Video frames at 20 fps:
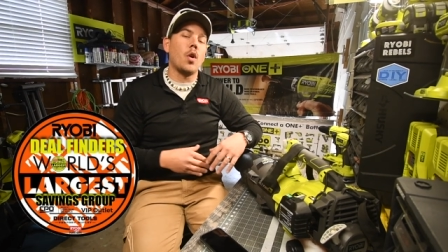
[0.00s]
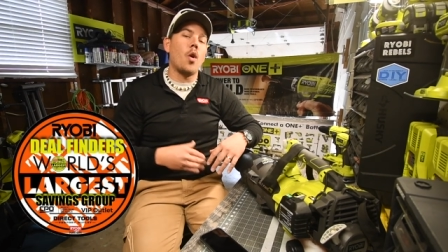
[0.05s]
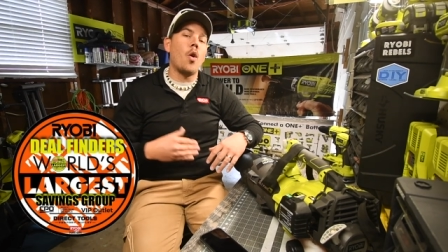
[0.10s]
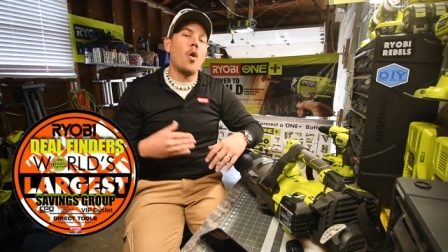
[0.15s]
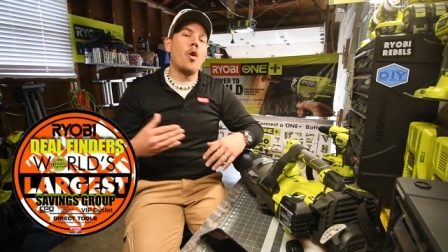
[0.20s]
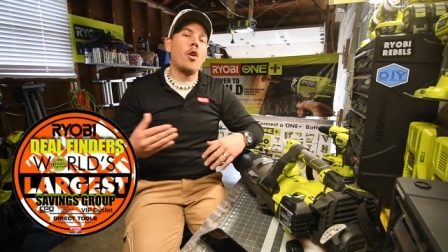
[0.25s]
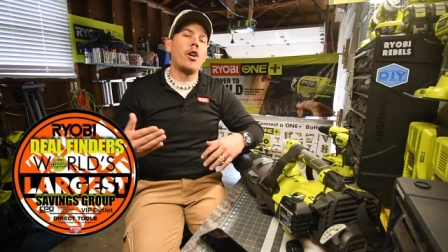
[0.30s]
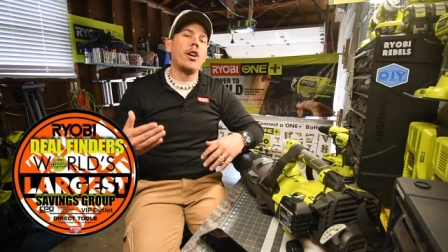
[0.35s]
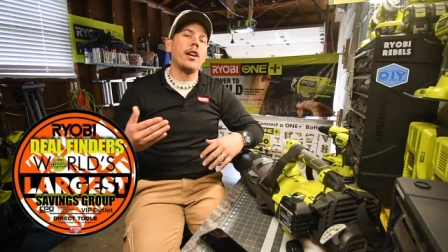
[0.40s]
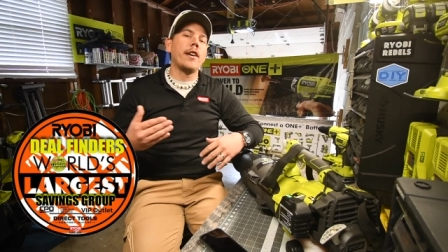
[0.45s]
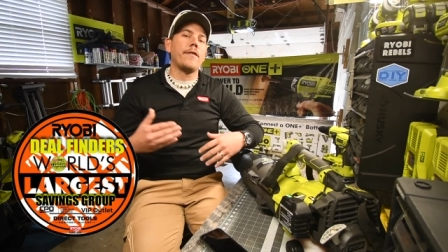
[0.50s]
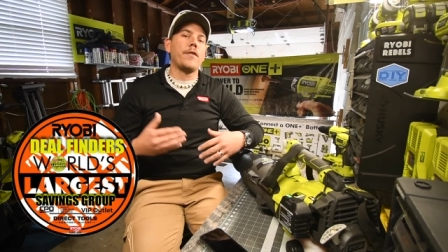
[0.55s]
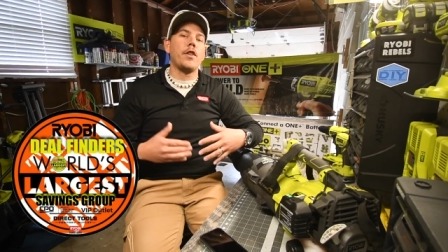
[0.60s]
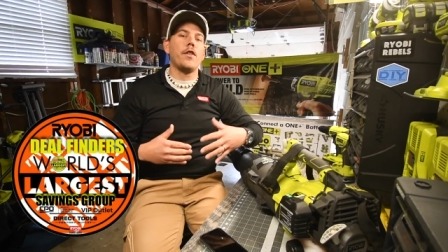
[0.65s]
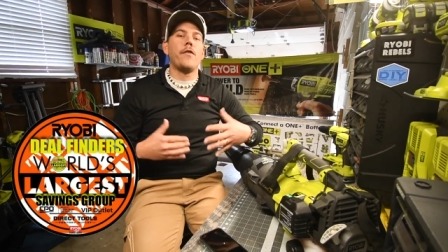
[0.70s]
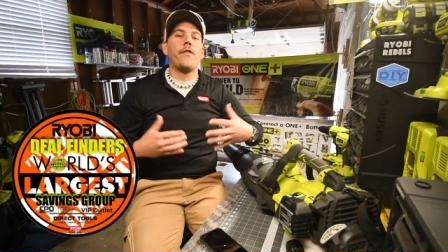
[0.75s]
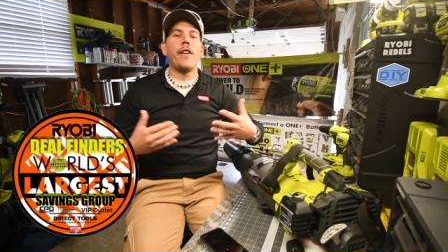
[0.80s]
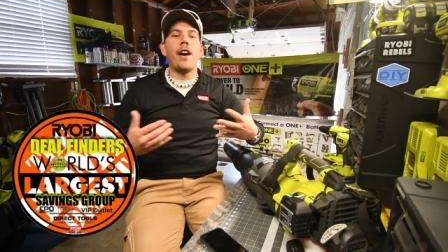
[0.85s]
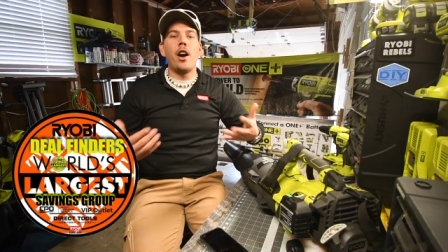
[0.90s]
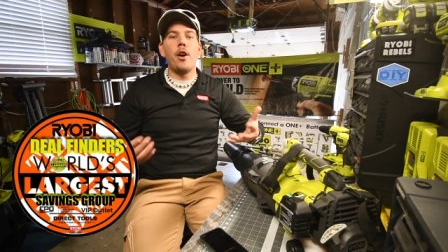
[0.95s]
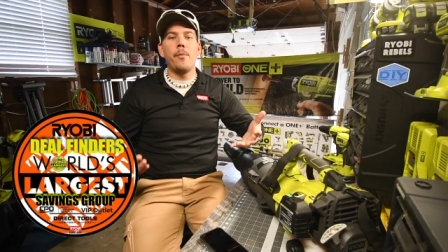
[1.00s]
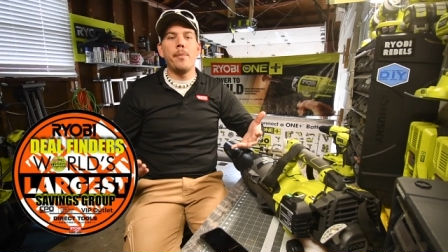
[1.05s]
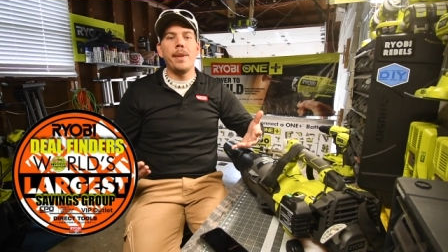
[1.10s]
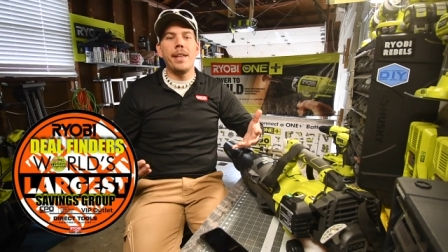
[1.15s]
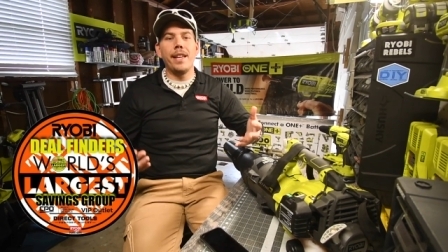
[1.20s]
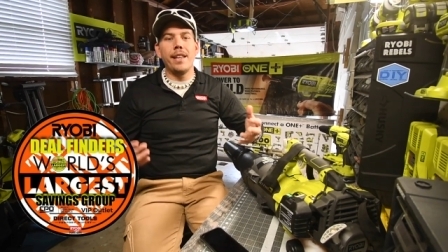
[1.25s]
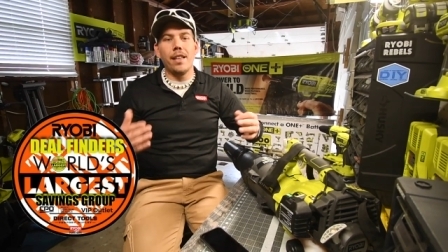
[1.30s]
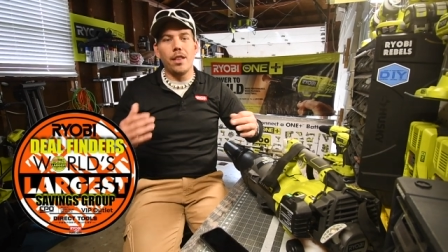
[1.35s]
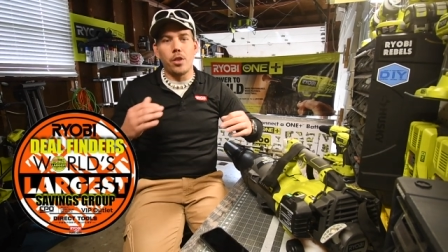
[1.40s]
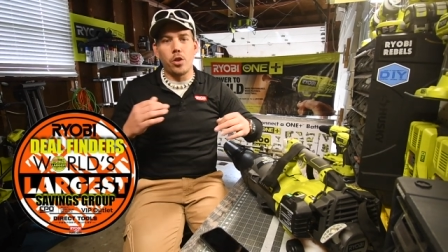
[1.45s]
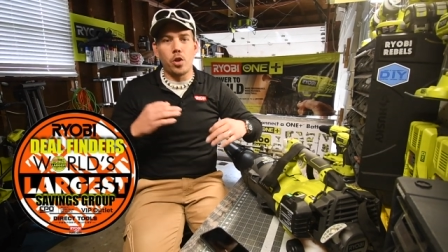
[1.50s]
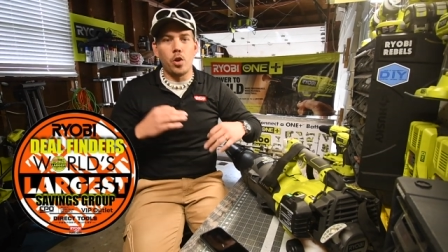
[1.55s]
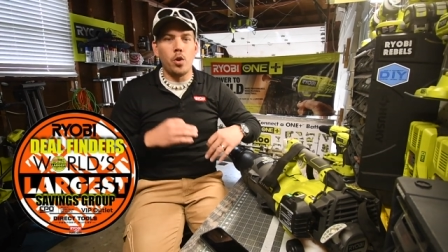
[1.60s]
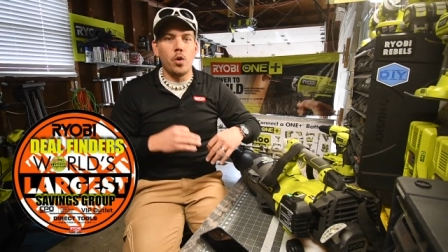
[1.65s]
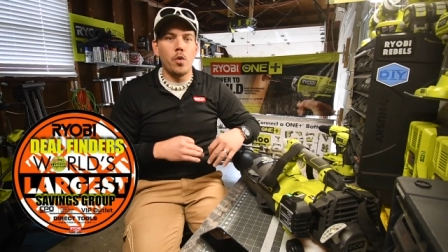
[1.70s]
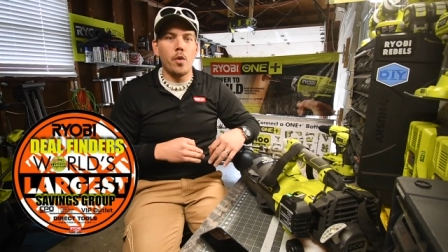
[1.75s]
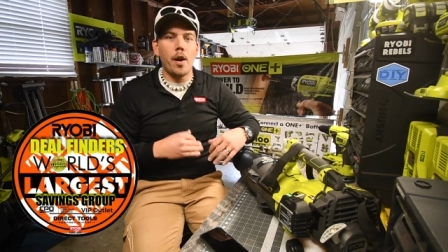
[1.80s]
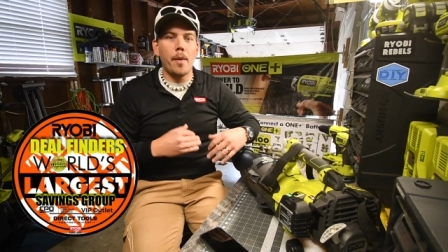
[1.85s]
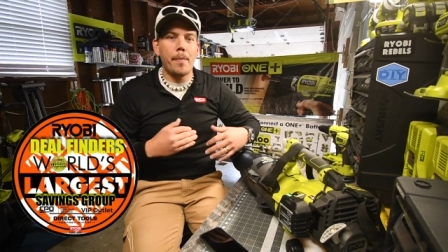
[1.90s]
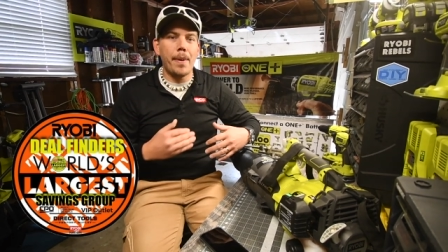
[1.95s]
or if you found me
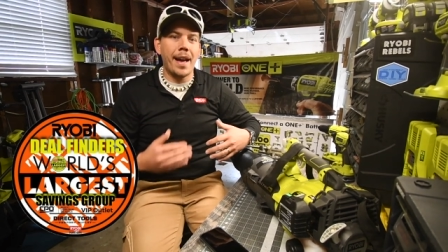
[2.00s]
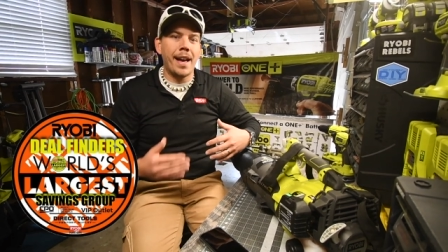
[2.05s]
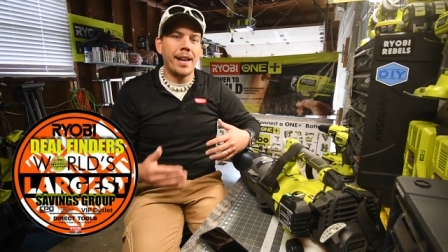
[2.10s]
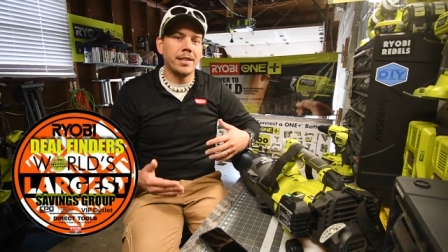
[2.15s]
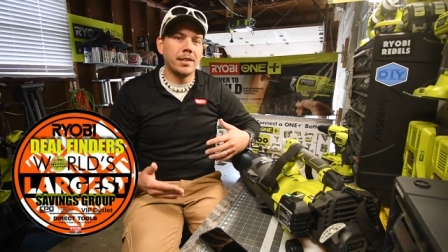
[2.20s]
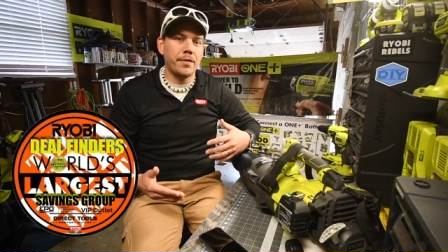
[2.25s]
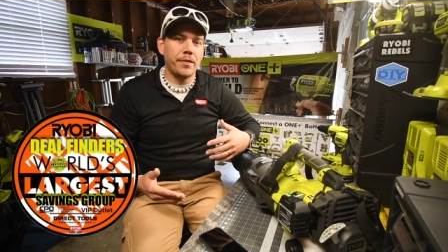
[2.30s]
through a past